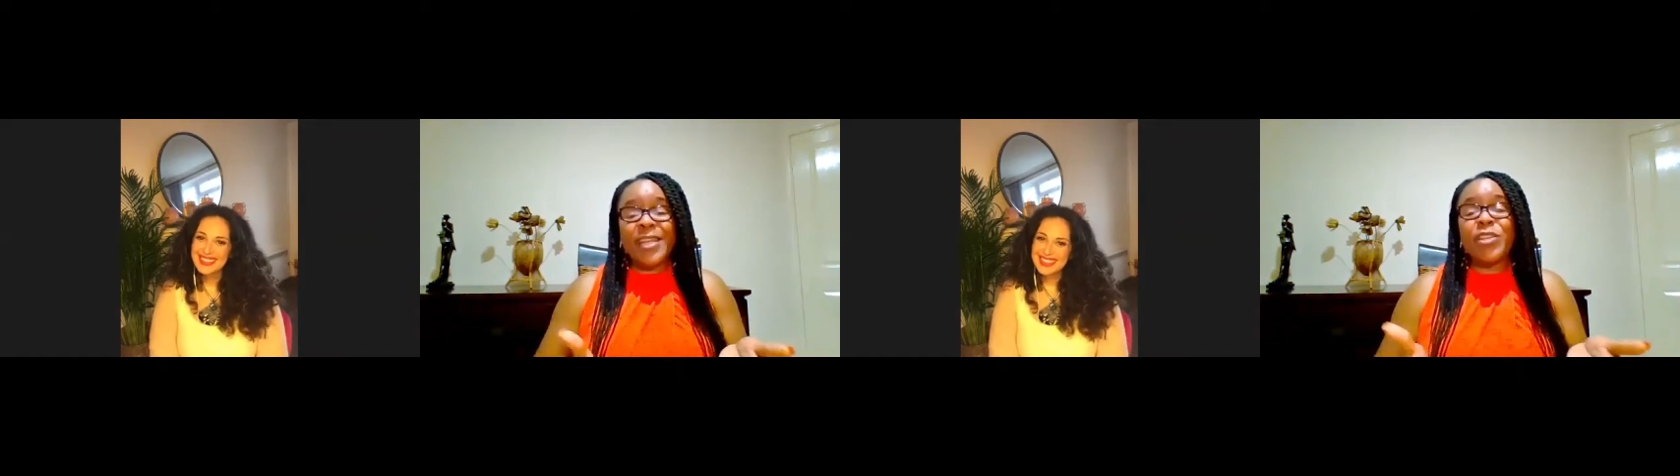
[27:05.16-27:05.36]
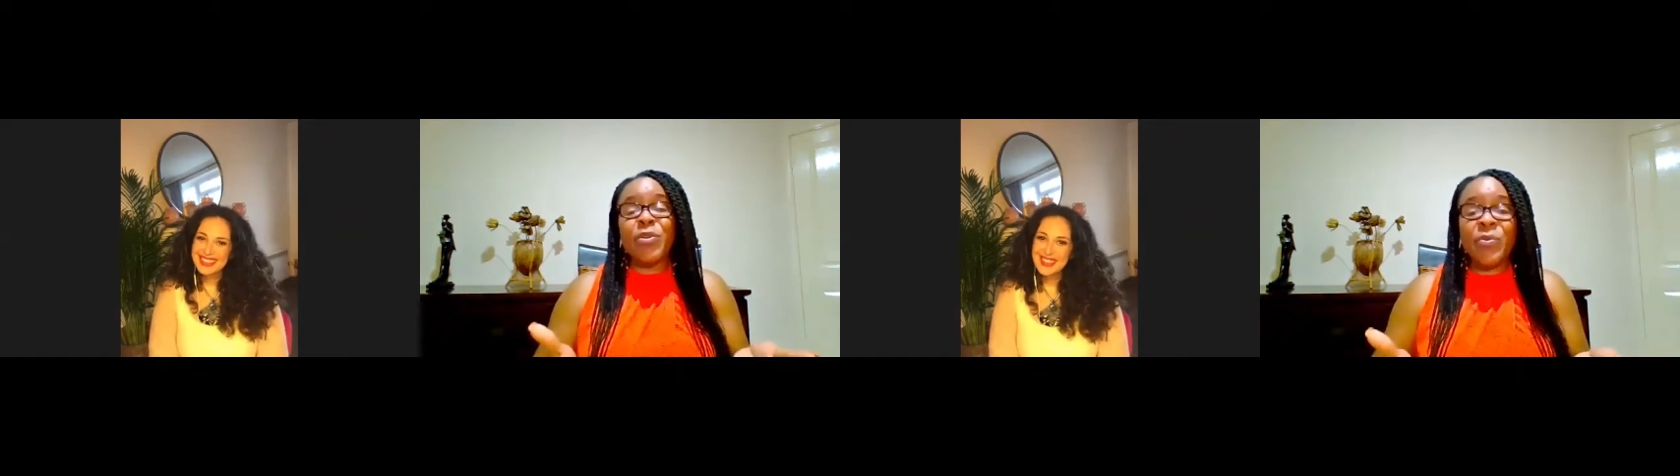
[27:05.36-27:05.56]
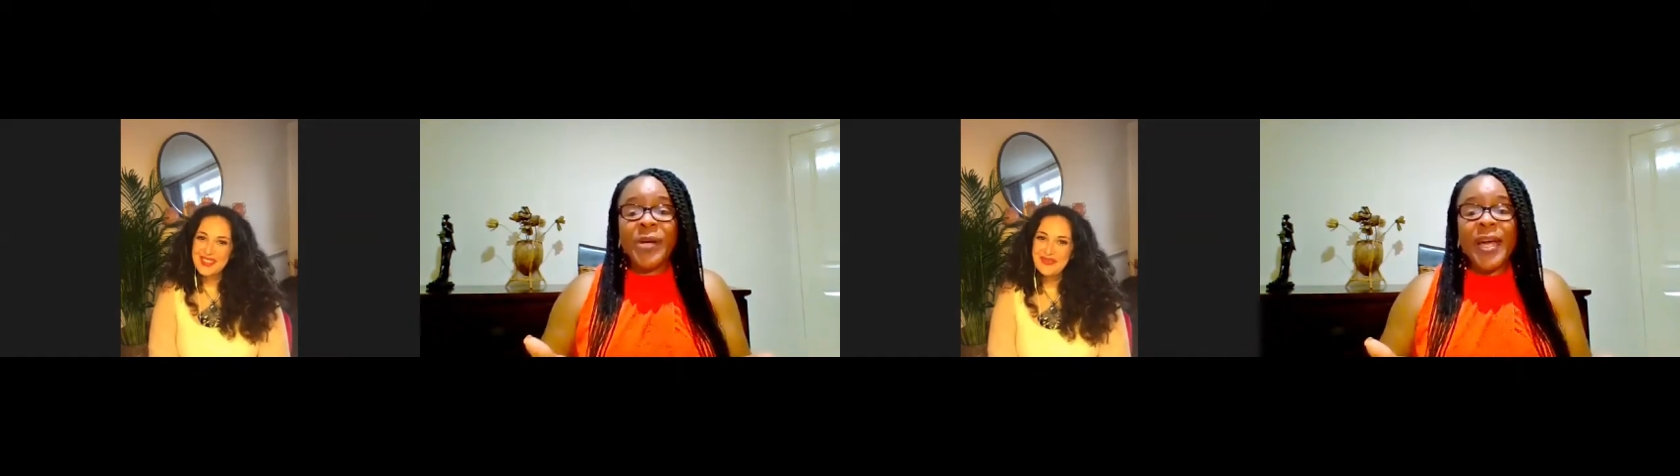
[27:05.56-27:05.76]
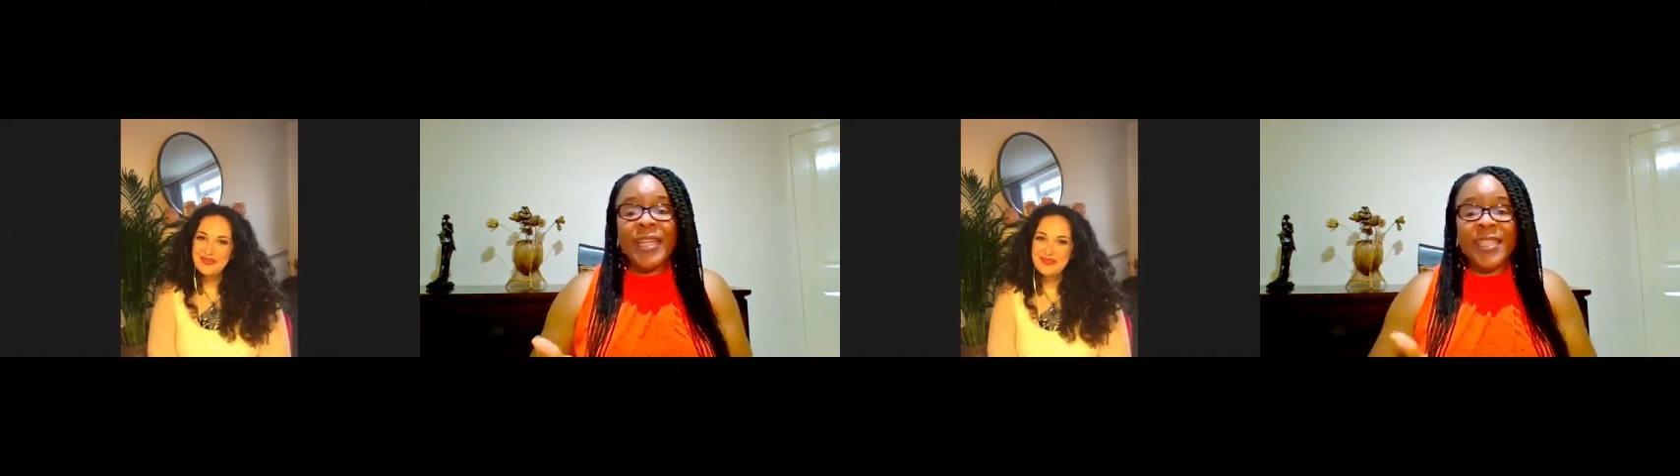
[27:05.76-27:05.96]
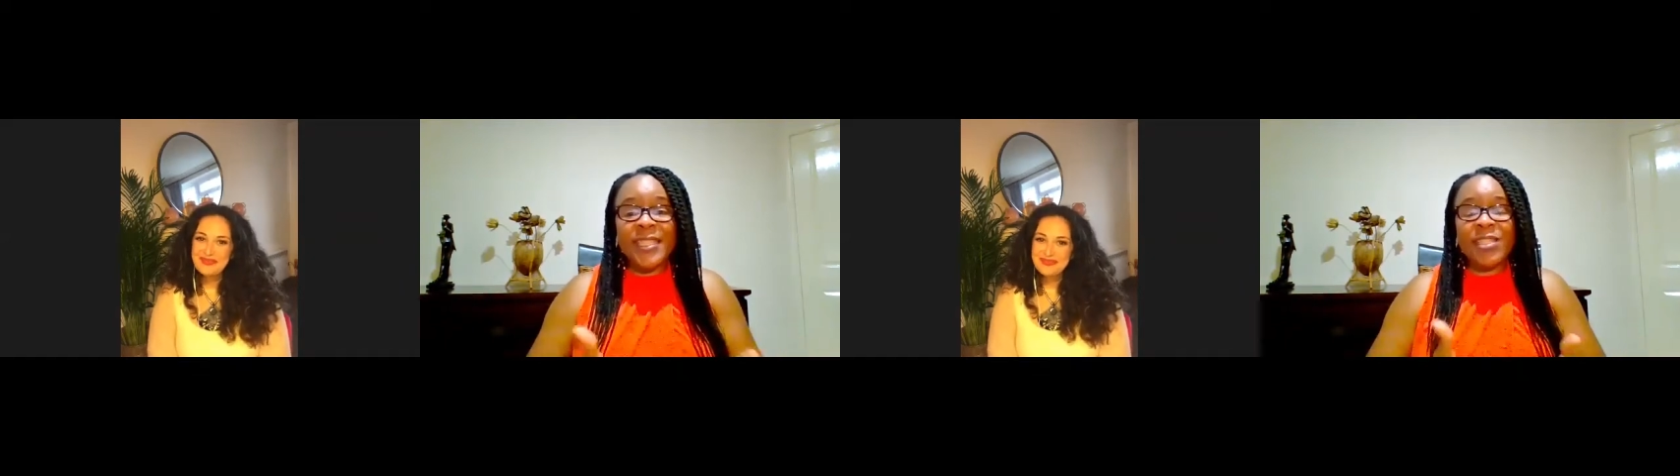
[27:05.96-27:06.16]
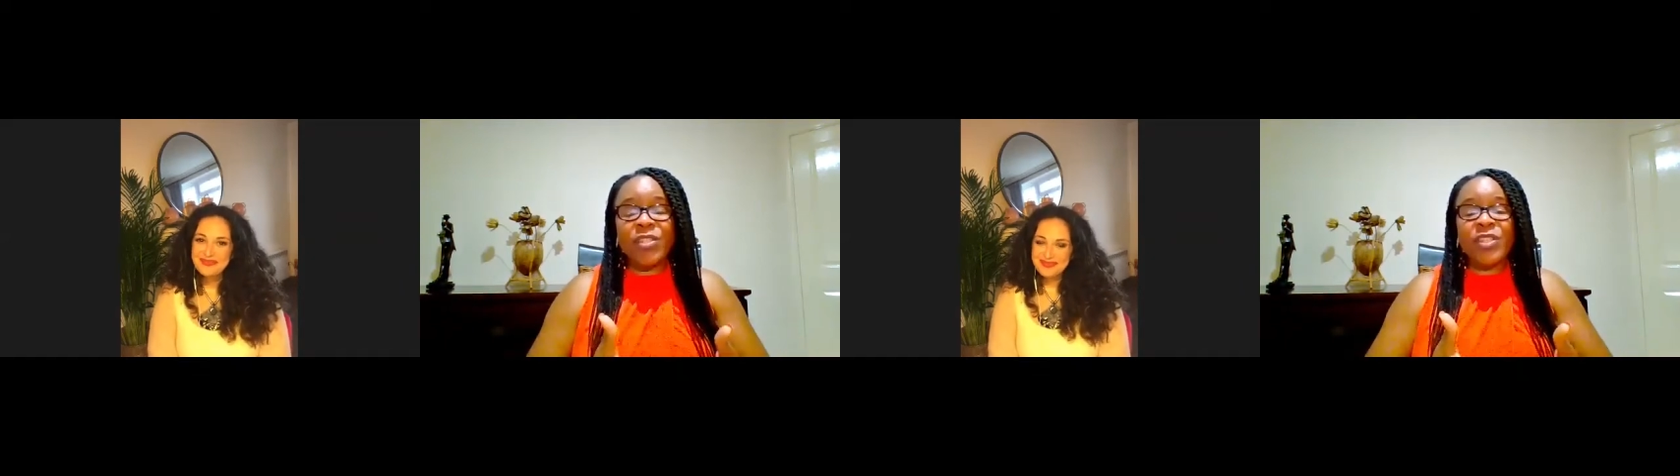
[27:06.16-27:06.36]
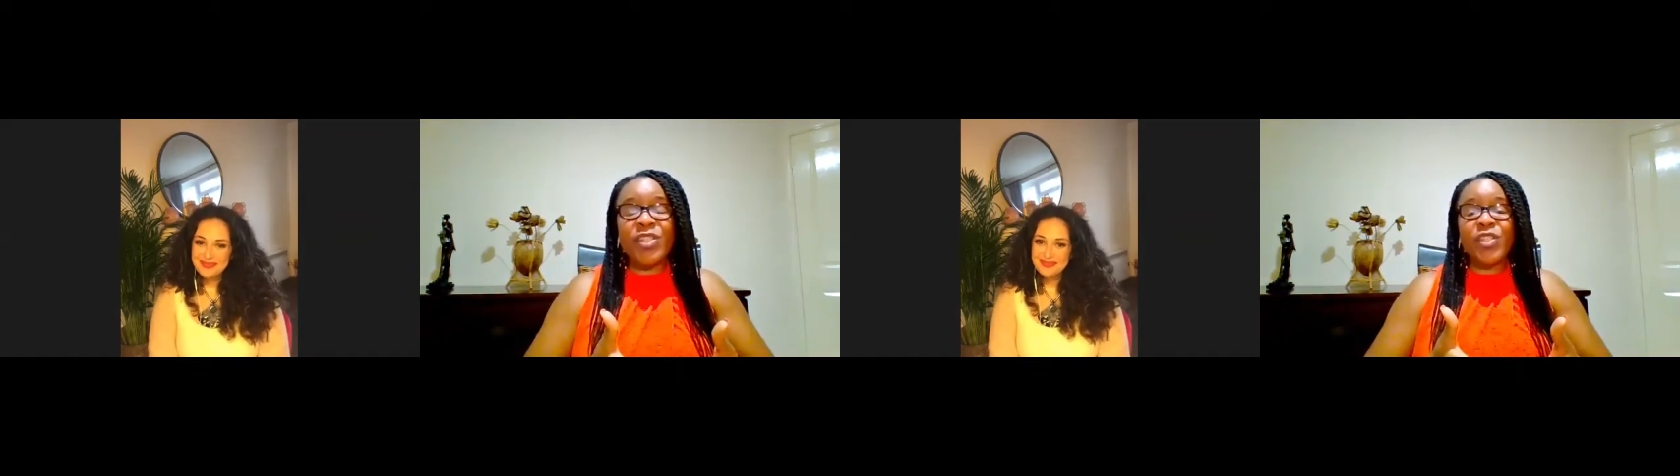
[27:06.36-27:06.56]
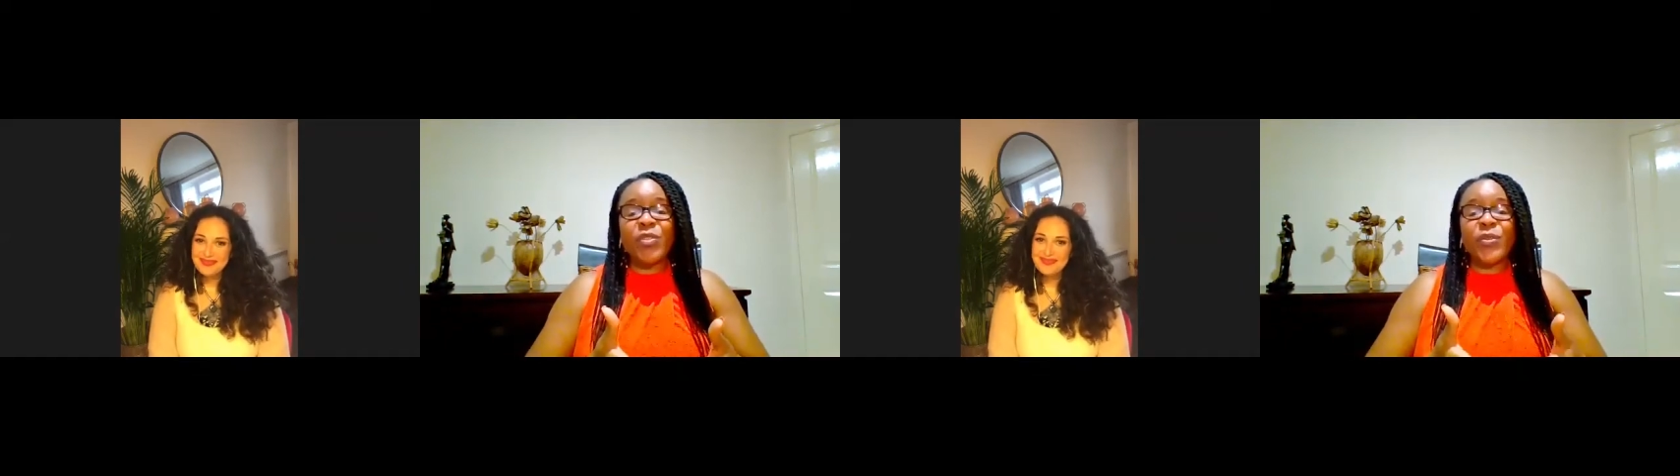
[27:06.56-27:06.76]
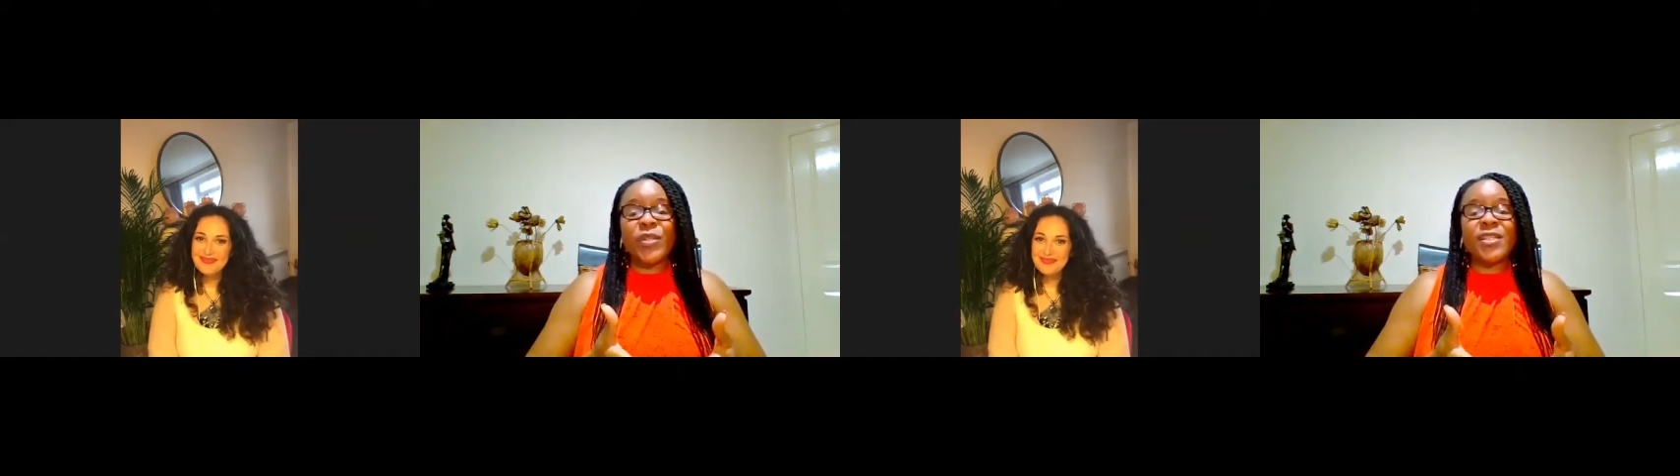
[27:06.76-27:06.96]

you're right. It's just, you know,